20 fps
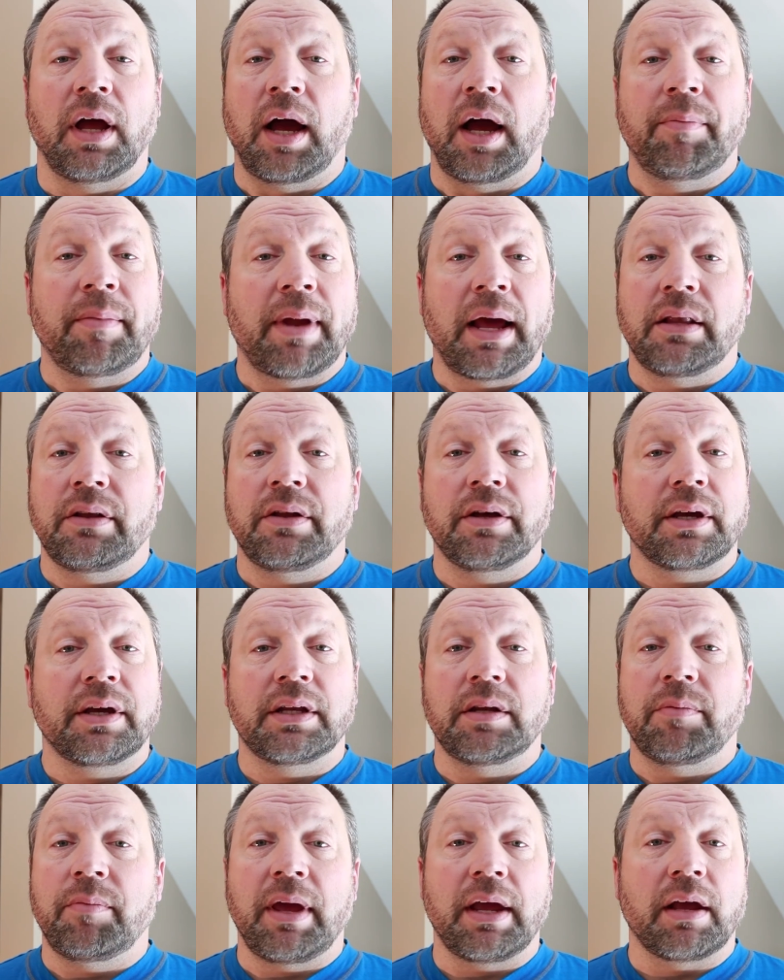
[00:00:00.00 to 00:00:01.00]
I'm not
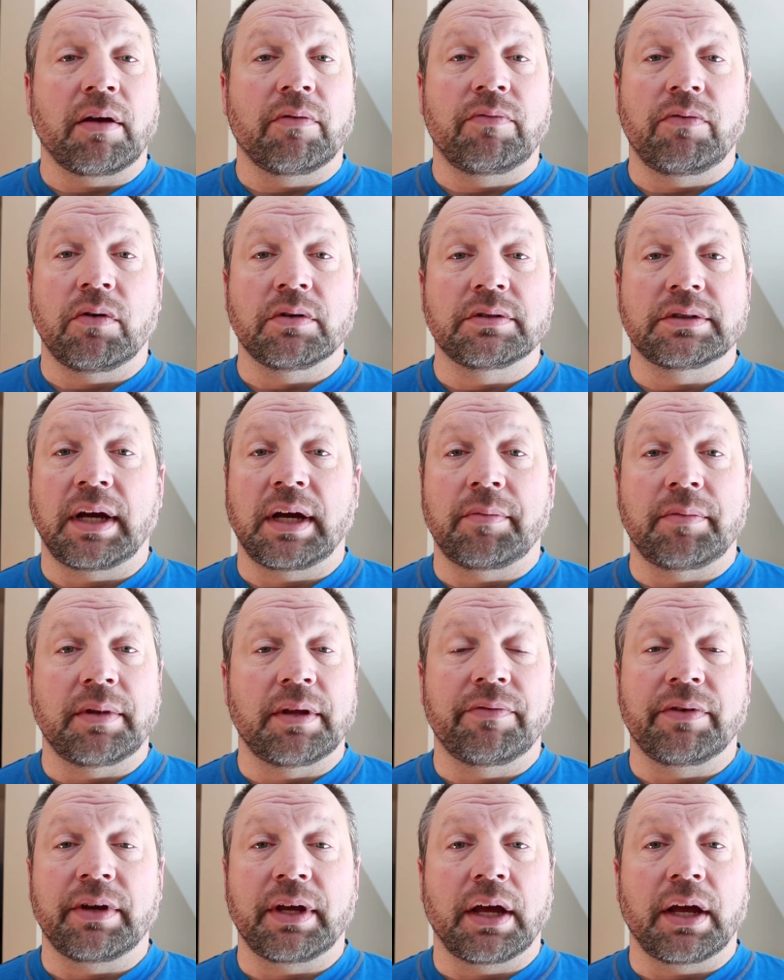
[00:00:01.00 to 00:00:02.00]
looking to make a full-time
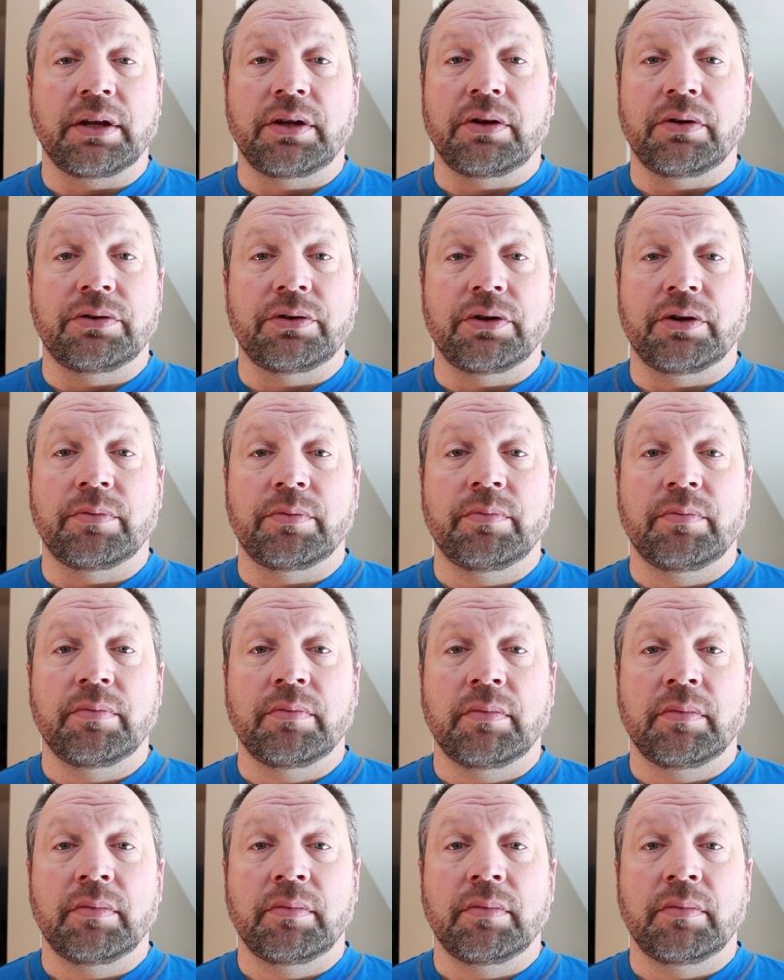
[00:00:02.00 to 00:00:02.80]
living on YouTube.